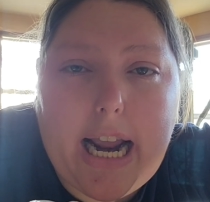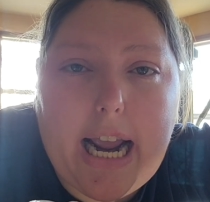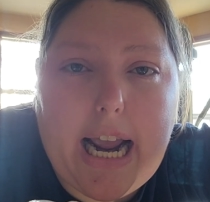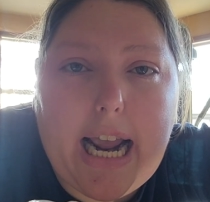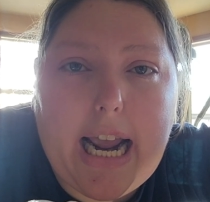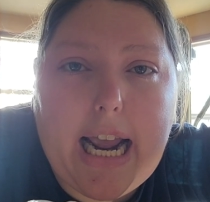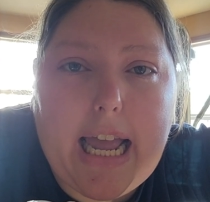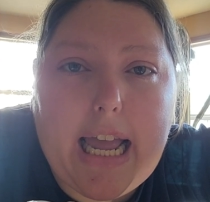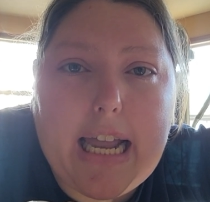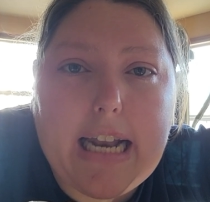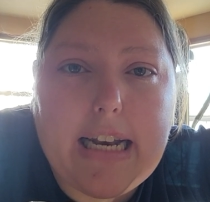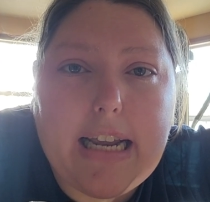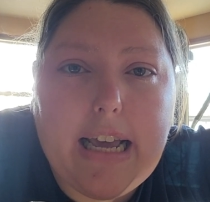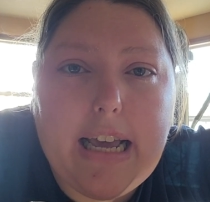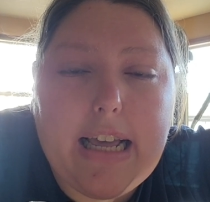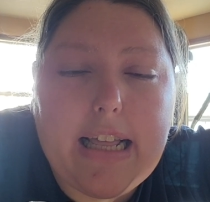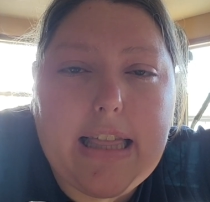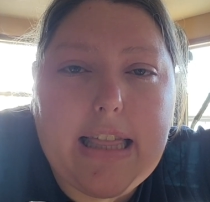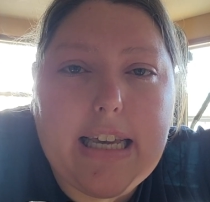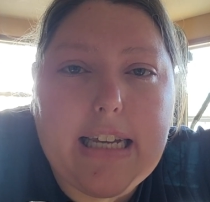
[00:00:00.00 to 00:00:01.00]
And
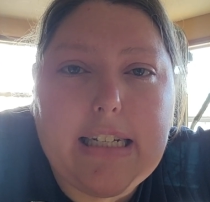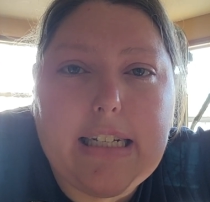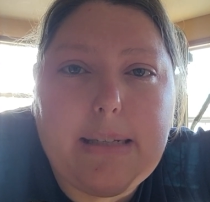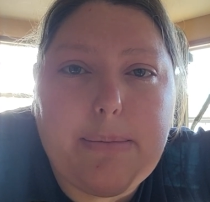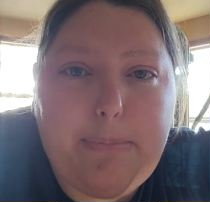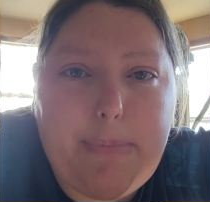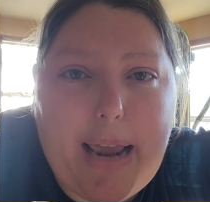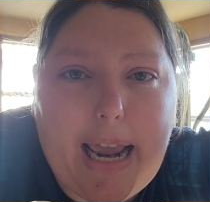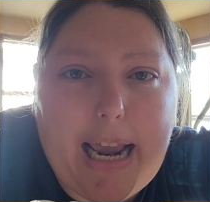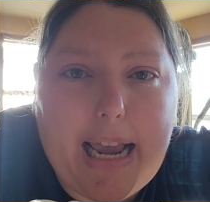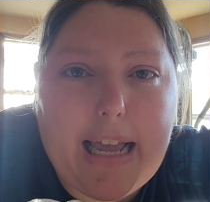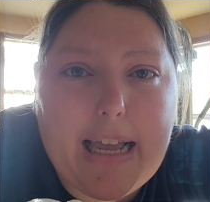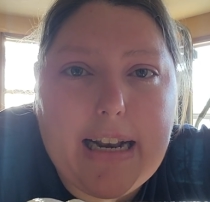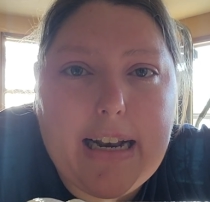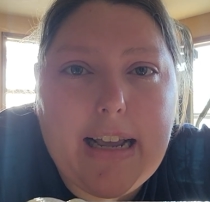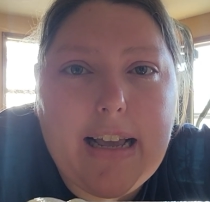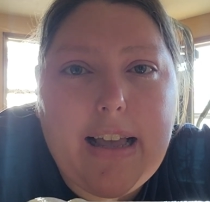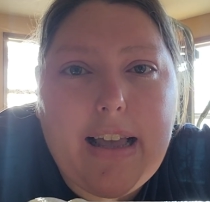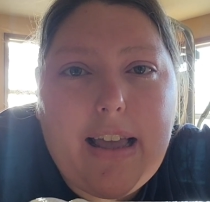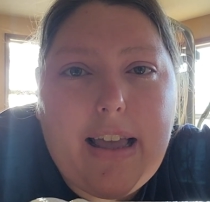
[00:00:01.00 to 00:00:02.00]
this man,